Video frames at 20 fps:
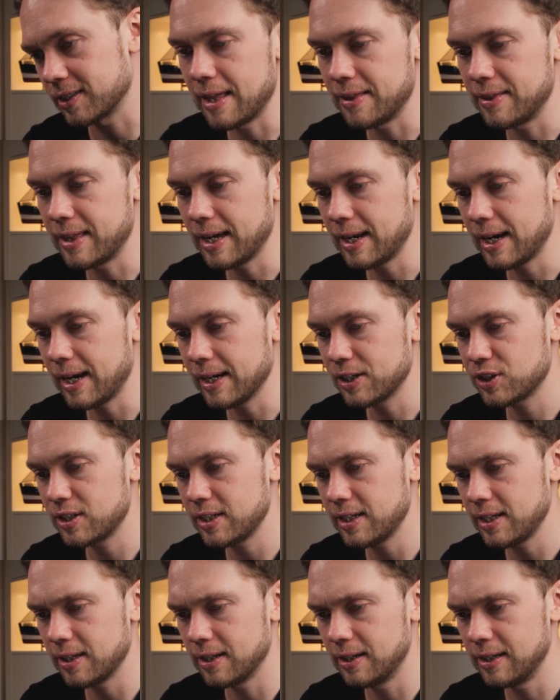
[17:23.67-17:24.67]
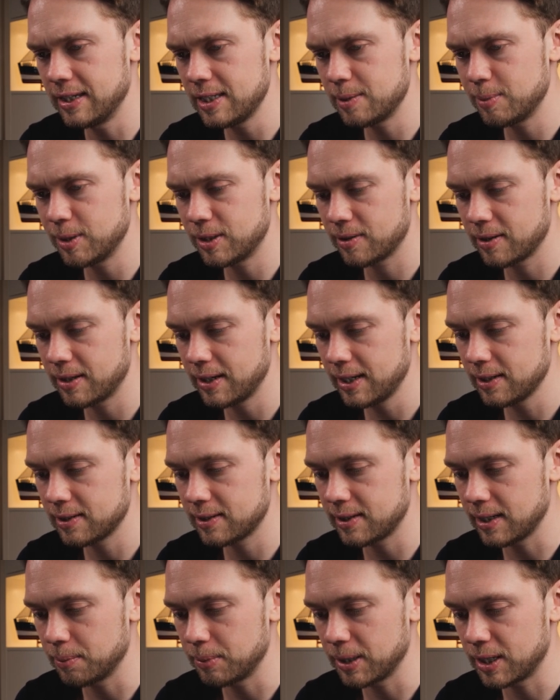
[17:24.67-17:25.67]
And that actually leads me to the next
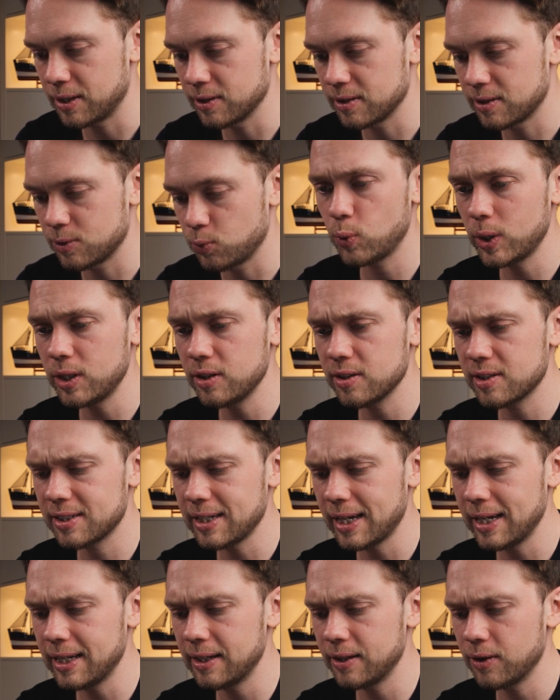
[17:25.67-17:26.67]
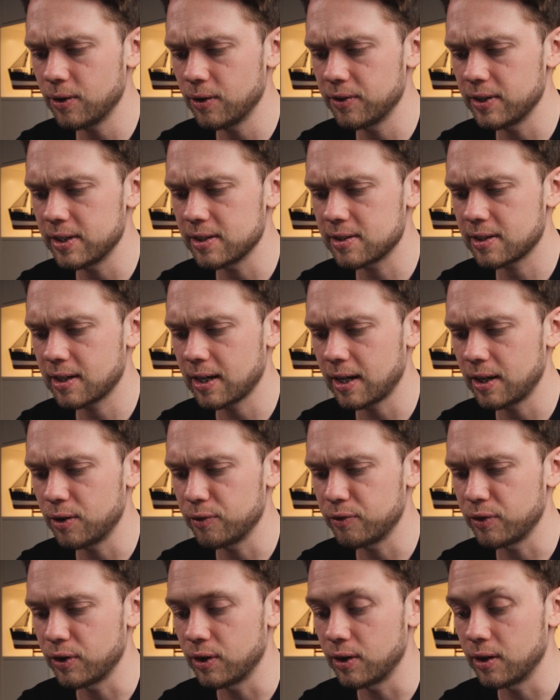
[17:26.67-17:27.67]
thing, because when you're cycling on this kind
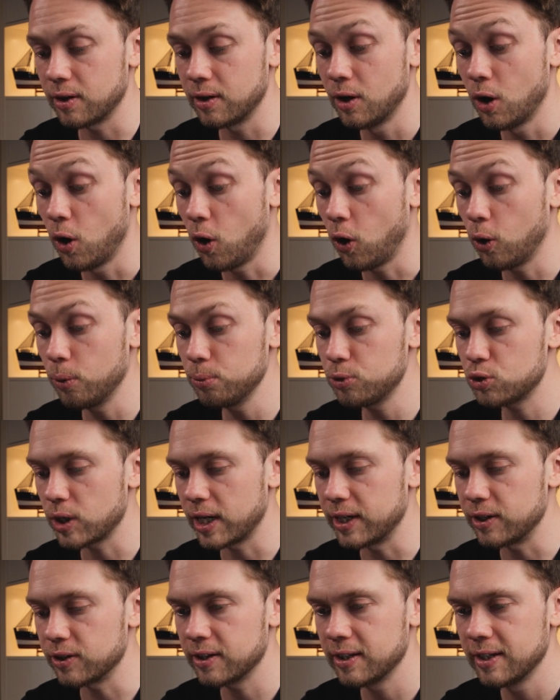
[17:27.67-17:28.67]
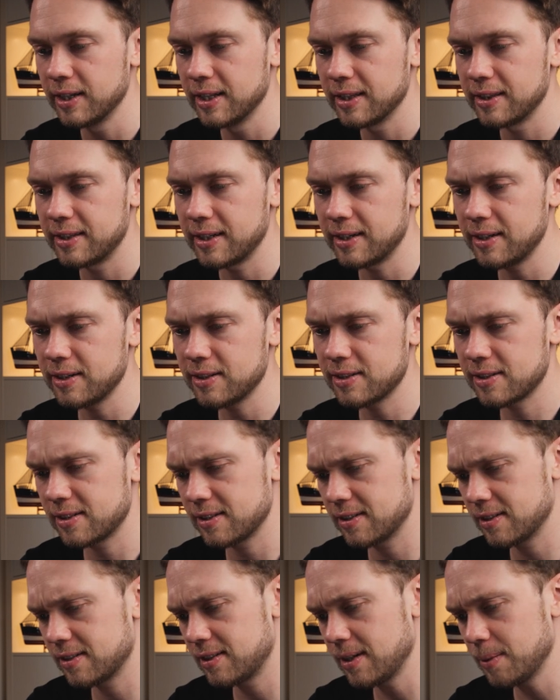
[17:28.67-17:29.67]
of a home trader, then
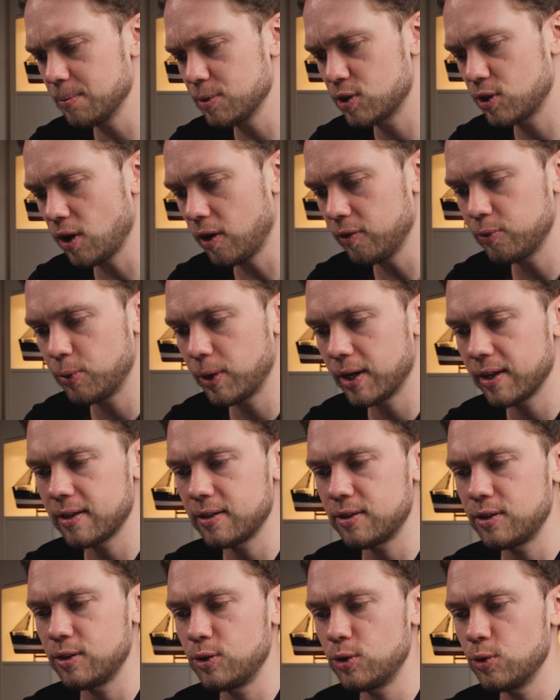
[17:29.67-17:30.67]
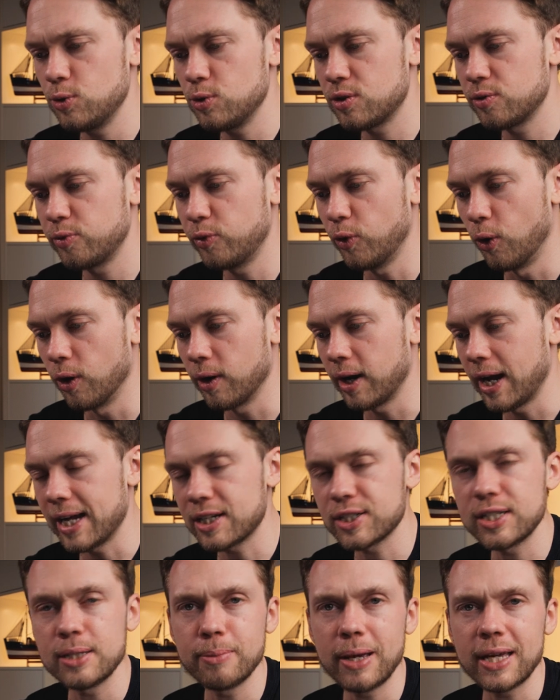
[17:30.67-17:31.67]
there's some software that you use for
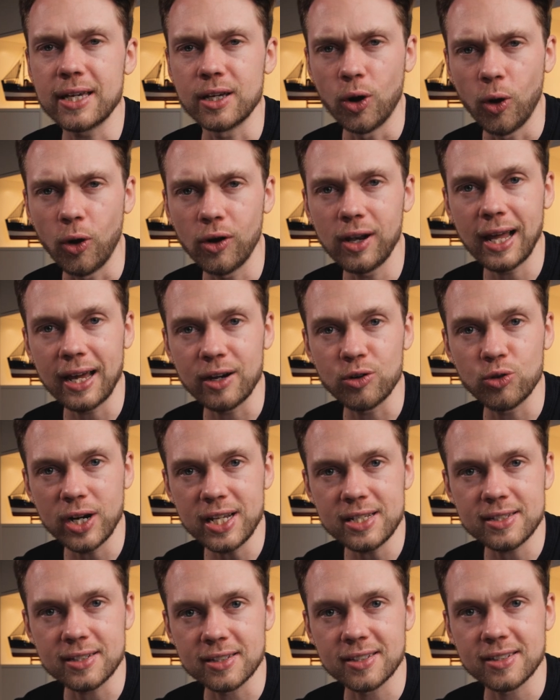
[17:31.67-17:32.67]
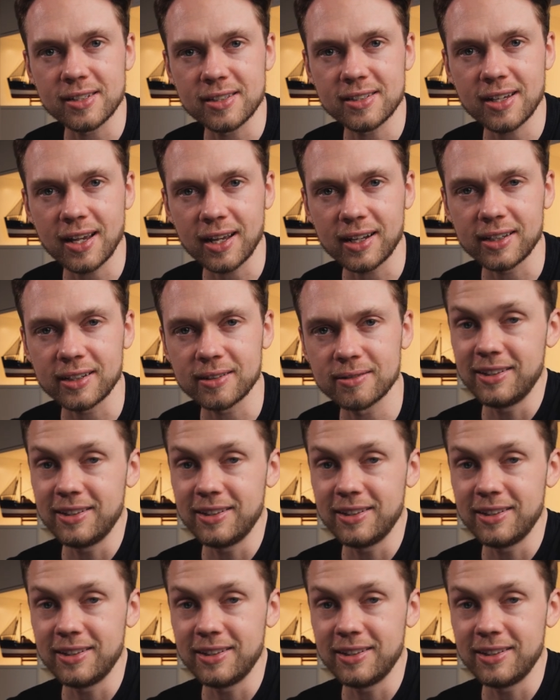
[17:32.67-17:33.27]
actually making online races in cycling.